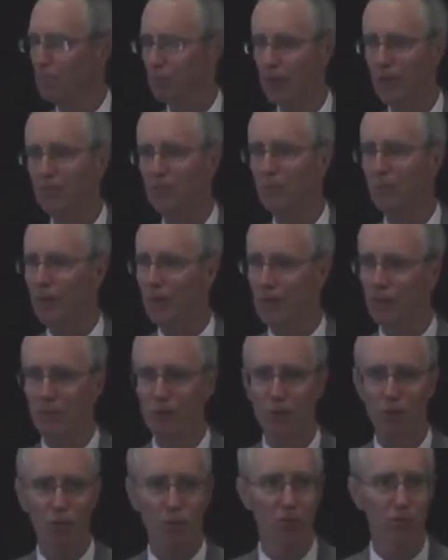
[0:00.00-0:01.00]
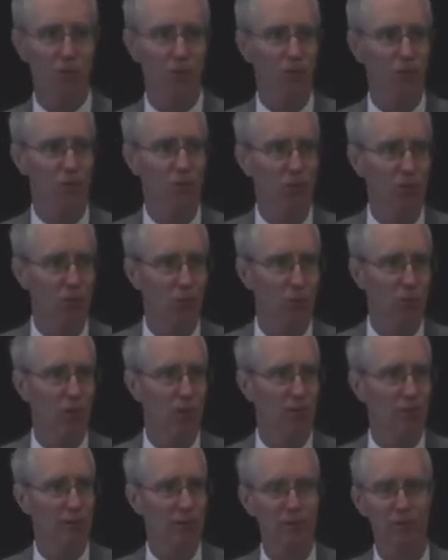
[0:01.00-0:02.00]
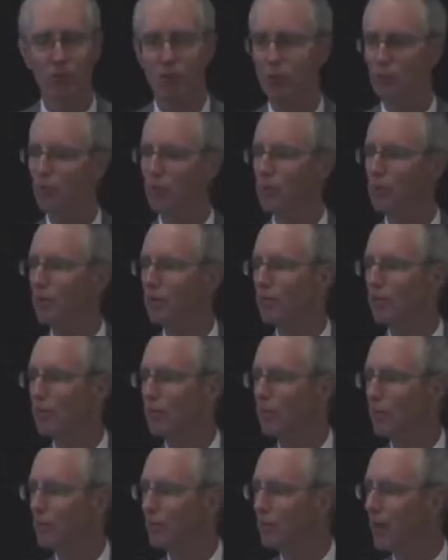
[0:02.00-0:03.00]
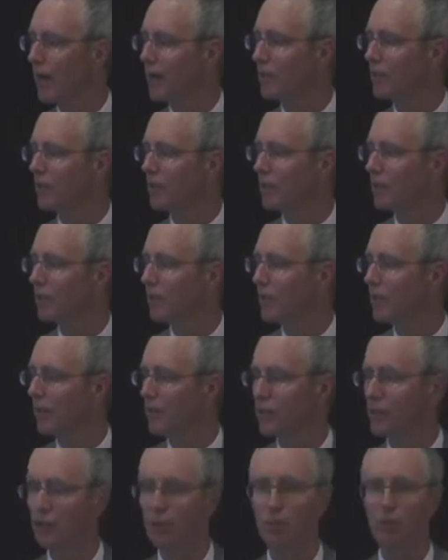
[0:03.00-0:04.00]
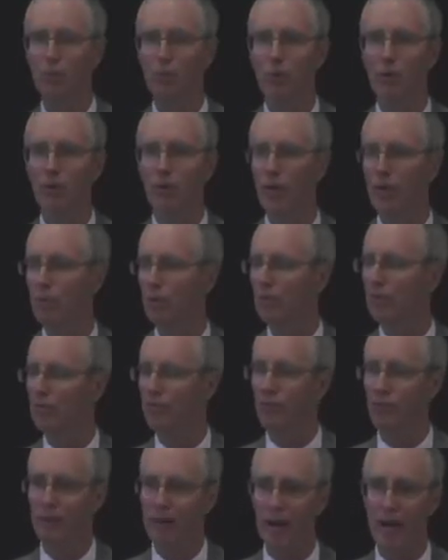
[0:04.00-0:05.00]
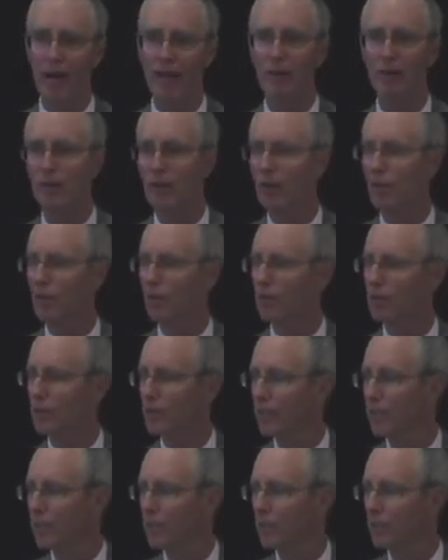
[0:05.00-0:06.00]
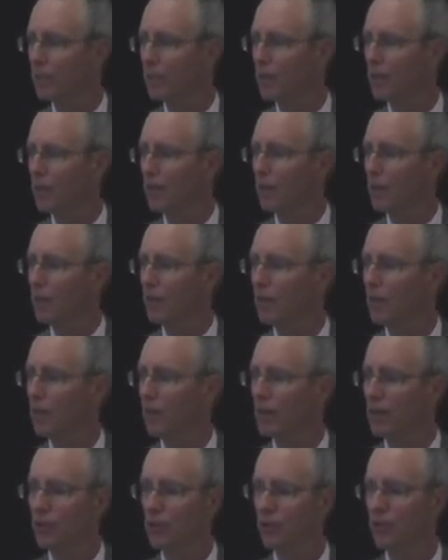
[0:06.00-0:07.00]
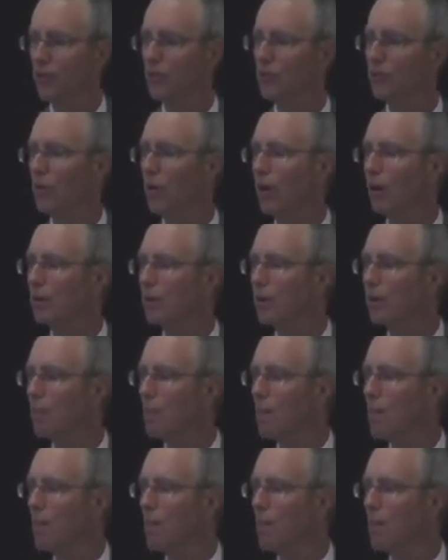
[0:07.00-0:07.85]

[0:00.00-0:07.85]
Pacemakers, you know all the issues with magnets there. They should be pre-labeled. If they're not, when you get them, make sure those are on there.